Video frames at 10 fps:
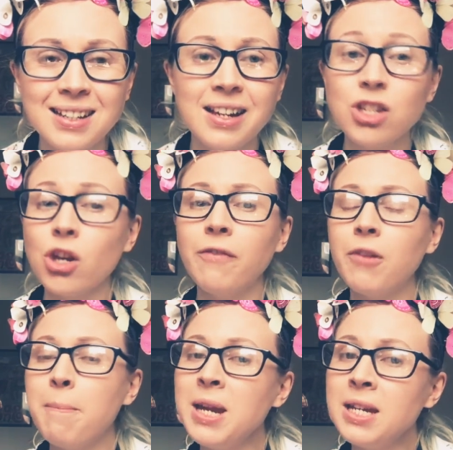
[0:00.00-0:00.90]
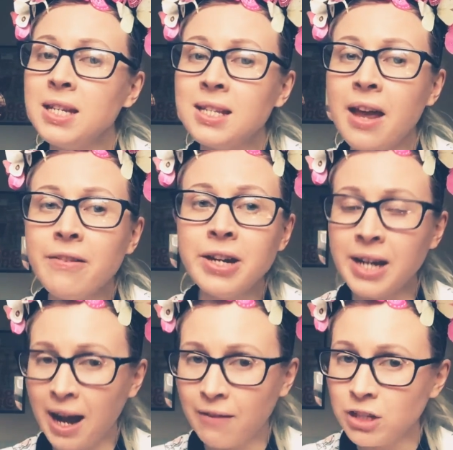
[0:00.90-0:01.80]
So from me and Seren,
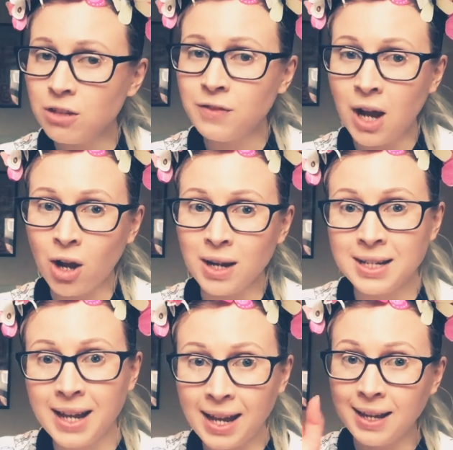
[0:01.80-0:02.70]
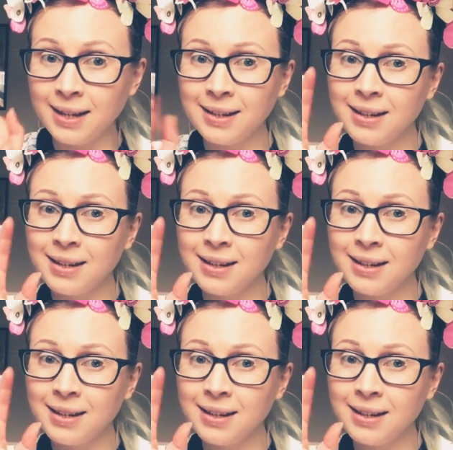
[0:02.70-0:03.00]
have a lovely holiday.